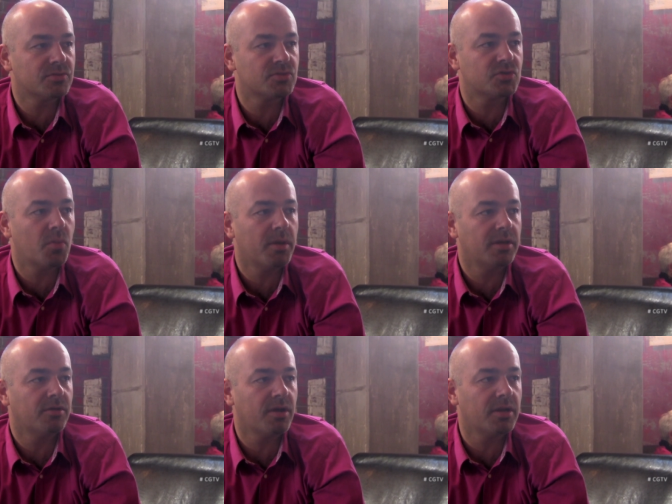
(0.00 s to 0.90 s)
there's so many
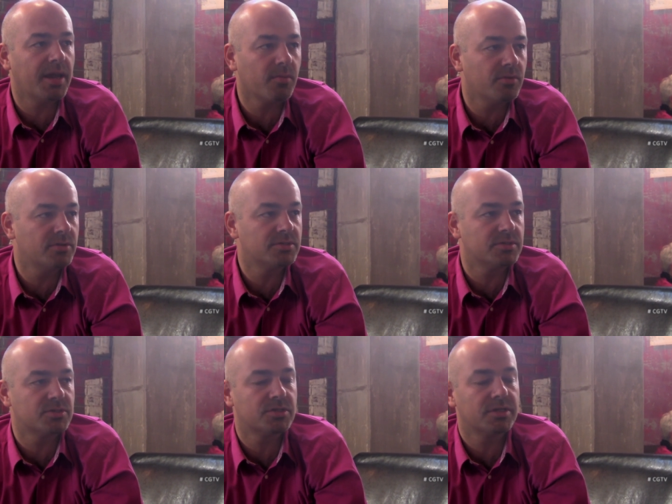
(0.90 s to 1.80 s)
great neighborhoods in
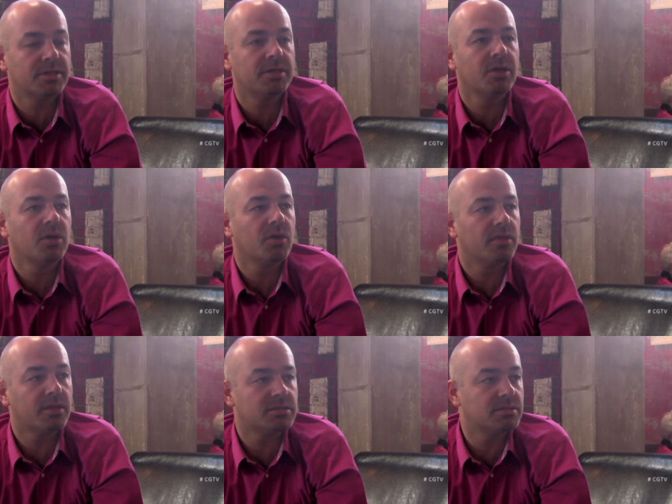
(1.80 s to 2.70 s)
the city
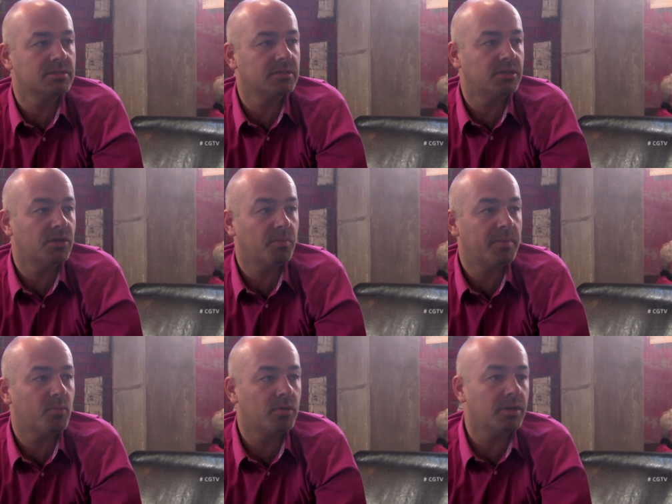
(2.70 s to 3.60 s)
that you know
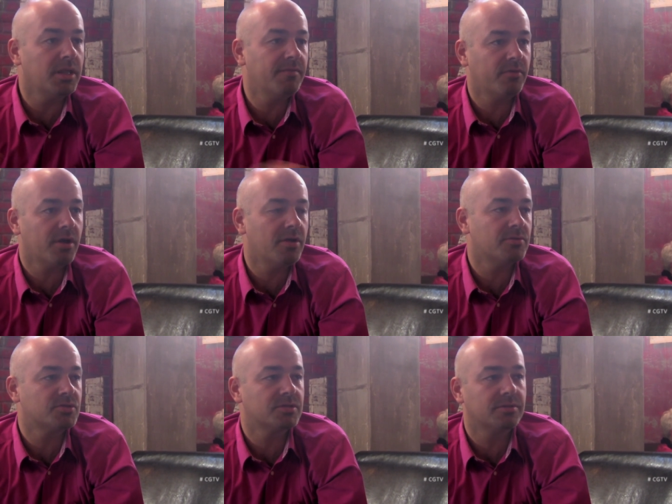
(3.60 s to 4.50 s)
people would leave their
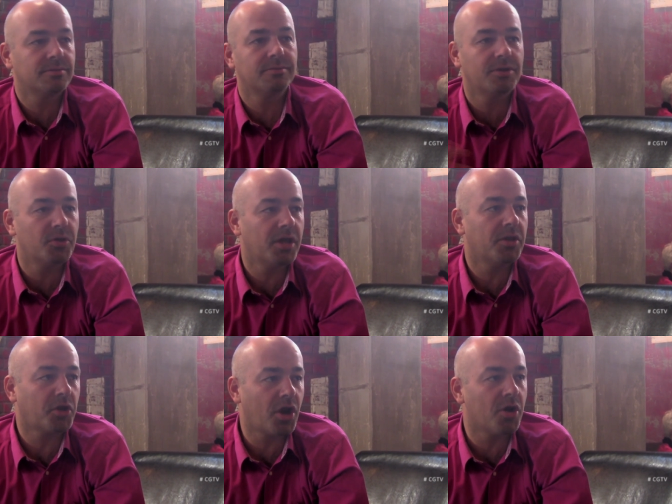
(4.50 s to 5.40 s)
house and you know get
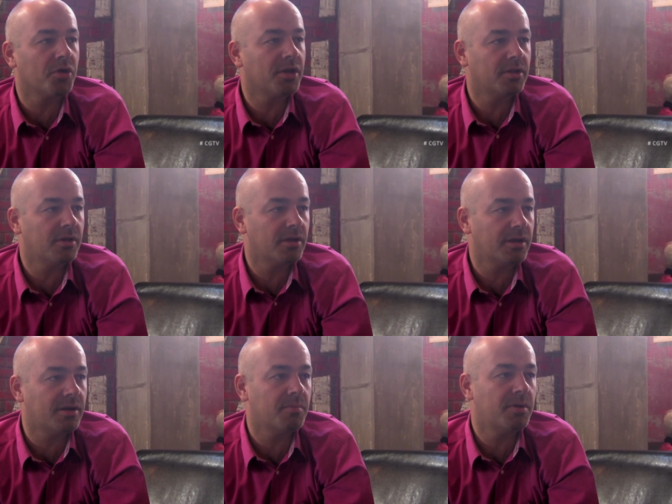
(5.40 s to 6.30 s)
in the car, get,
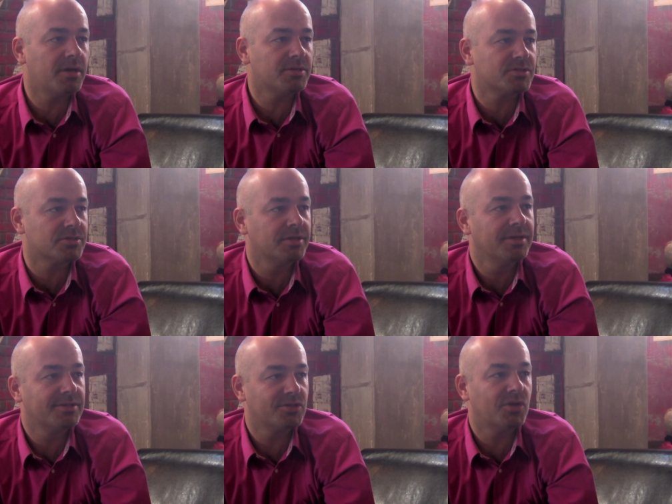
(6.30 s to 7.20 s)
get on a bus,
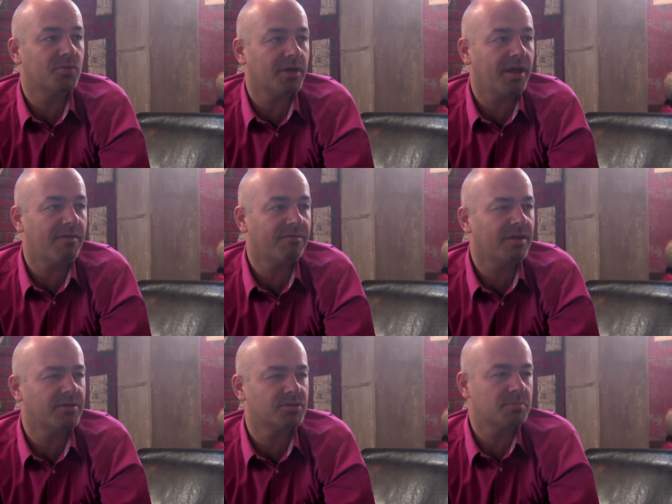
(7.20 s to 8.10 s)
to go to a
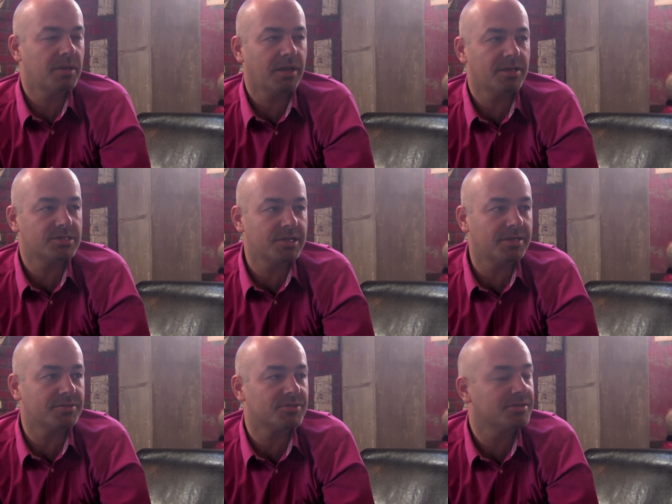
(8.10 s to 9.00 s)
cafe. It just didn't make any
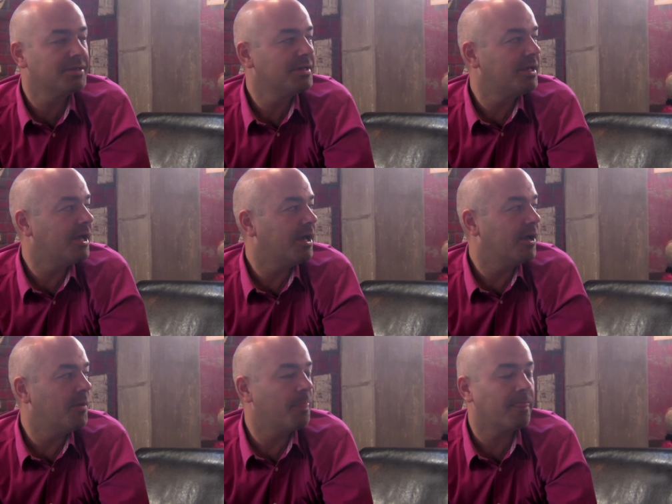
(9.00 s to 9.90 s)
sense.
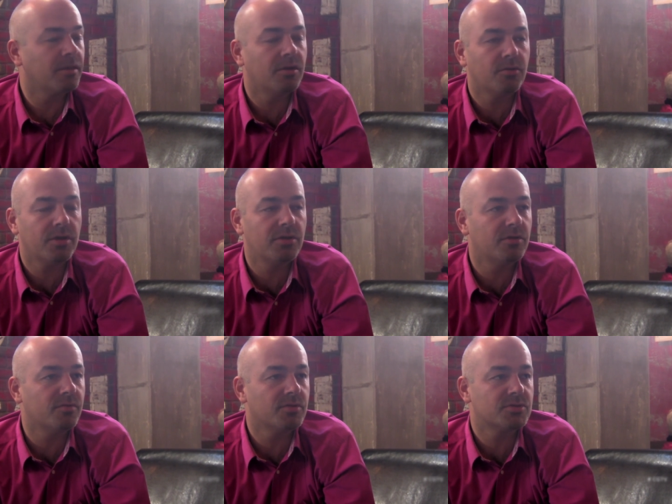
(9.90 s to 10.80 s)
Um, you know, great
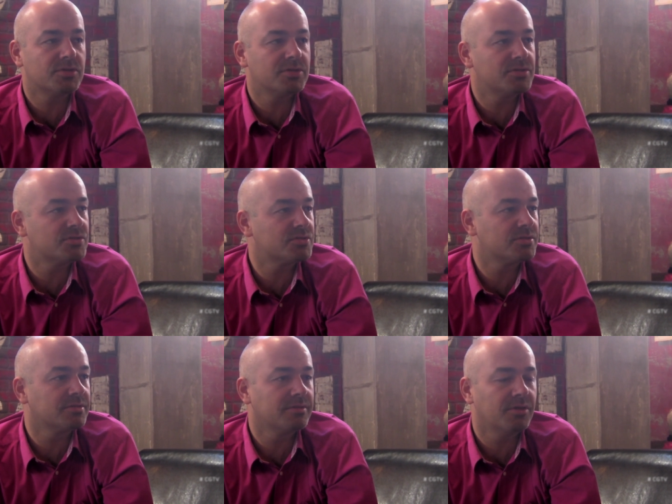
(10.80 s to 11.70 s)

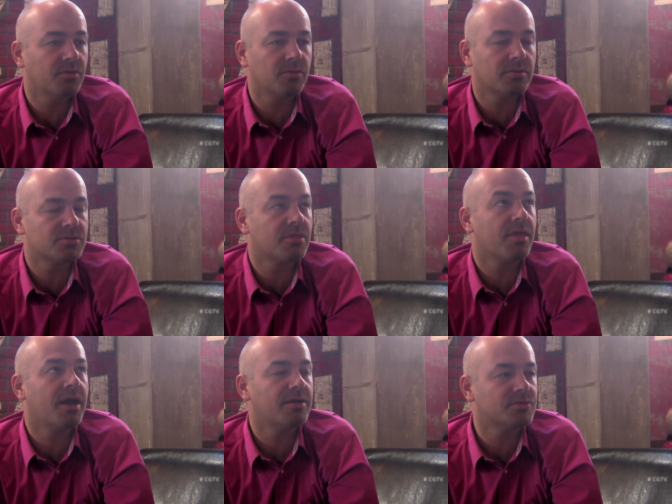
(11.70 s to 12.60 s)
universities, you know, there's
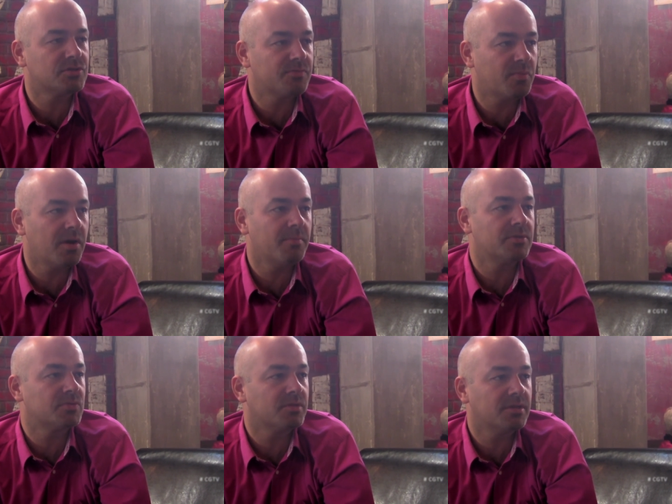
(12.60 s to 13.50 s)
thousands of
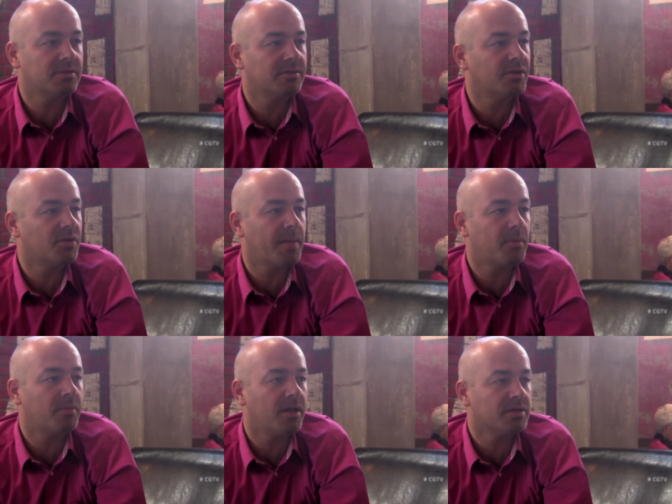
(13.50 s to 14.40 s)
apartments within you know, a
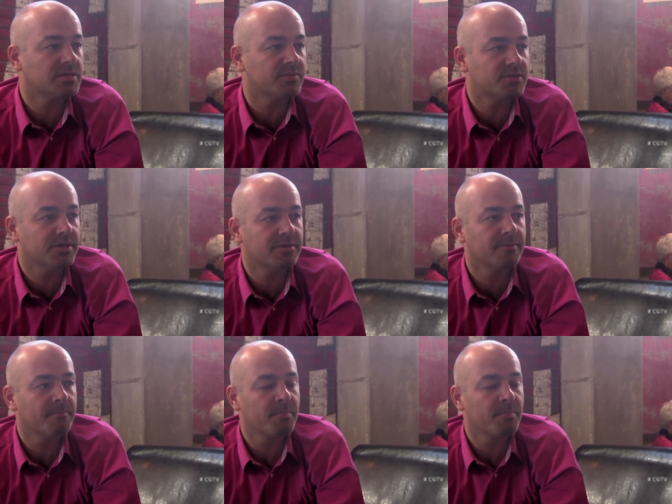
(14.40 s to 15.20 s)
couple of blocks of us here.